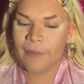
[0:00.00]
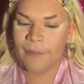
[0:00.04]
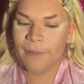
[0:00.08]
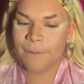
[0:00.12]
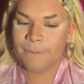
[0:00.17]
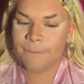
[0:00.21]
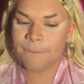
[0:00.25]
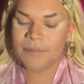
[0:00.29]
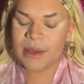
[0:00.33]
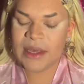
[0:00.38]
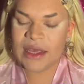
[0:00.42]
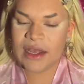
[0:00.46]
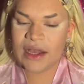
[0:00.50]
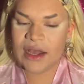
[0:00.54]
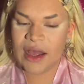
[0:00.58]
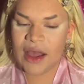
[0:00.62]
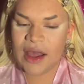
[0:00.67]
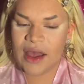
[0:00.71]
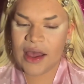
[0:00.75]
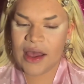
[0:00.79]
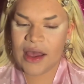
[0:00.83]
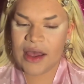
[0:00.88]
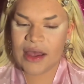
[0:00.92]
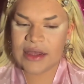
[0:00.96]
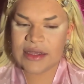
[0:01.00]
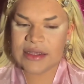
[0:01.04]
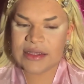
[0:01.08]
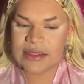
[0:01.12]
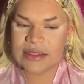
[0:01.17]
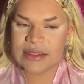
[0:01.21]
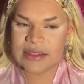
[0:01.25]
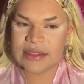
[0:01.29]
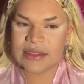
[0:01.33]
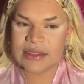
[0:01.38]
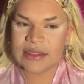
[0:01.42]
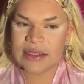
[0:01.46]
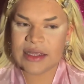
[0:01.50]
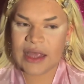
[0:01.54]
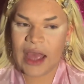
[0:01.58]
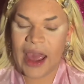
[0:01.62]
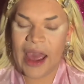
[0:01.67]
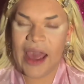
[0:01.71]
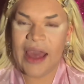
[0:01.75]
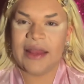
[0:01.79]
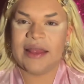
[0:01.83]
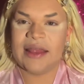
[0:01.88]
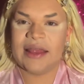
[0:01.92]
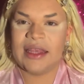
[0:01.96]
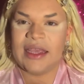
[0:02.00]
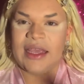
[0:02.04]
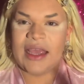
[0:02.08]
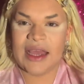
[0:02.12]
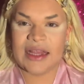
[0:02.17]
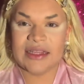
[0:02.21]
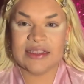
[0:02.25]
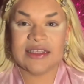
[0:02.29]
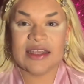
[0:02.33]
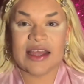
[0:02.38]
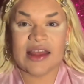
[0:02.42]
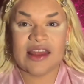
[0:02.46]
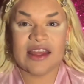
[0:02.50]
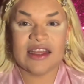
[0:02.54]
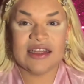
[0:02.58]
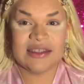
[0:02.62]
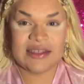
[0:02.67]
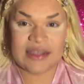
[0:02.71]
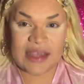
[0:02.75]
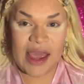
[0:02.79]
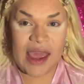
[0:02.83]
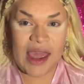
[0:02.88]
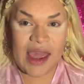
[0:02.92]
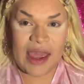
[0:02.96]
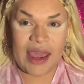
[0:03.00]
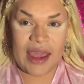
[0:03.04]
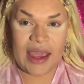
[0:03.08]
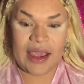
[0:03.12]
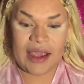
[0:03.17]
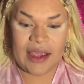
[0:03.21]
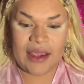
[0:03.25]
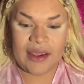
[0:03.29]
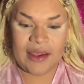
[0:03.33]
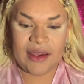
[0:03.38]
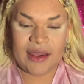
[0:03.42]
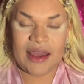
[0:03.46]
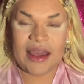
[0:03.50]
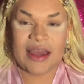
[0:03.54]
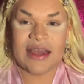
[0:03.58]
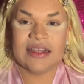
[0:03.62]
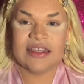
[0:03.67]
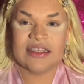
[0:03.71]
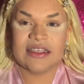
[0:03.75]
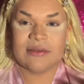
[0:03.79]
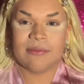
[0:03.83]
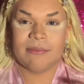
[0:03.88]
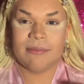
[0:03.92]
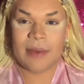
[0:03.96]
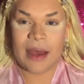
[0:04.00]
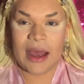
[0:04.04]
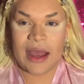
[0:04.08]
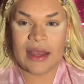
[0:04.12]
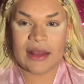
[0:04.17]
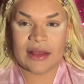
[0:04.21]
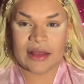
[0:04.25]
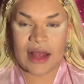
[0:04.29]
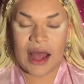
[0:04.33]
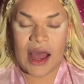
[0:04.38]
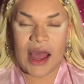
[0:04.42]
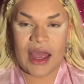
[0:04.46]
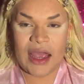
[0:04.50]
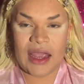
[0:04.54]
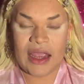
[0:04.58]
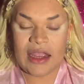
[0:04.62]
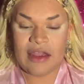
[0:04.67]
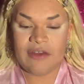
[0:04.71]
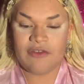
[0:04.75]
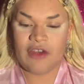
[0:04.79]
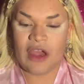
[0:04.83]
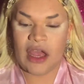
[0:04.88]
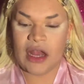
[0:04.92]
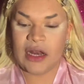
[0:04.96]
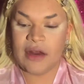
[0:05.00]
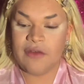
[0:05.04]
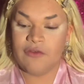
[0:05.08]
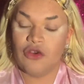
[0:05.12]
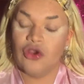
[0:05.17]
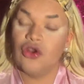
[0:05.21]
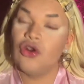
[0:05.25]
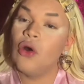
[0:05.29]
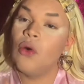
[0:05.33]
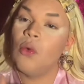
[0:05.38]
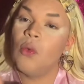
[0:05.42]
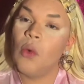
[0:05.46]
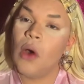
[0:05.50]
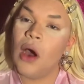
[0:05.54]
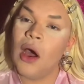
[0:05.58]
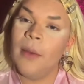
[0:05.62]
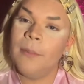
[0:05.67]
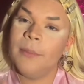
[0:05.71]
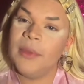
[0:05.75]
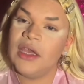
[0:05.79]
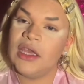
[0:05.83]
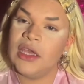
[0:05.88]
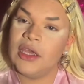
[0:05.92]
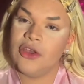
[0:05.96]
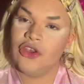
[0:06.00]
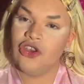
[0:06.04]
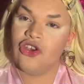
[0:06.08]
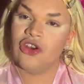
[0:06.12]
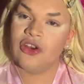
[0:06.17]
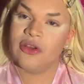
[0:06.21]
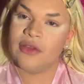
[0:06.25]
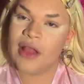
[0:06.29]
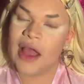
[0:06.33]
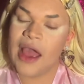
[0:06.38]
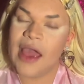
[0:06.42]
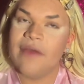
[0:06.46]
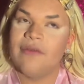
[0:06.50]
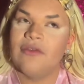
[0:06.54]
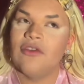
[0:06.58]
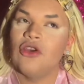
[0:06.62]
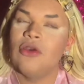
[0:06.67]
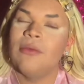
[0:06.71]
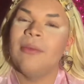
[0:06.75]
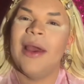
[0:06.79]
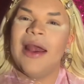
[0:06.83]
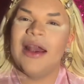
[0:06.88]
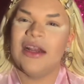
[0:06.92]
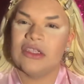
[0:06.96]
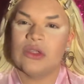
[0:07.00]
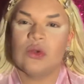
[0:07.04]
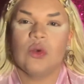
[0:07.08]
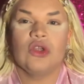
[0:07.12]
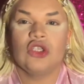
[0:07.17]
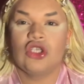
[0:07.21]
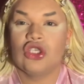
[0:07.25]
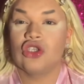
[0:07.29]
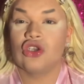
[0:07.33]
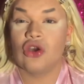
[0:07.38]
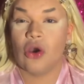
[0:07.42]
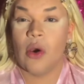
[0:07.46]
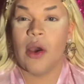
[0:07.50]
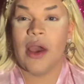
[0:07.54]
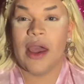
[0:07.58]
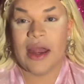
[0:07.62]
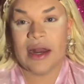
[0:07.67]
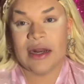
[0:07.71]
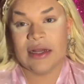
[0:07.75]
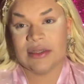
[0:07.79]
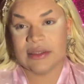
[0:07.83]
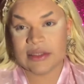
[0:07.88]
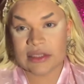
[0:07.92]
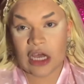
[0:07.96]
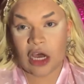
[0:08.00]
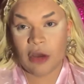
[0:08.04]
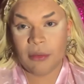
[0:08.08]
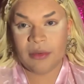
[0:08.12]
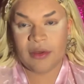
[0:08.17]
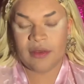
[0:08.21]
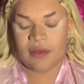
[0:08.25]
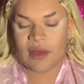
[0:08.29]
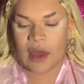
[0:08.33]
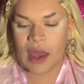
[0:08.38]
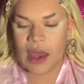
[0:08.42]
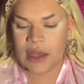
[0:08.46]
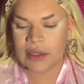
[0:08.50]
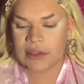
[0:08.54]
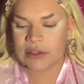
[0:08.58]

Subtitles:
Because at the end of the day, it's my life, and if you don't want me in your life, you might as well just go ahead and tell me that.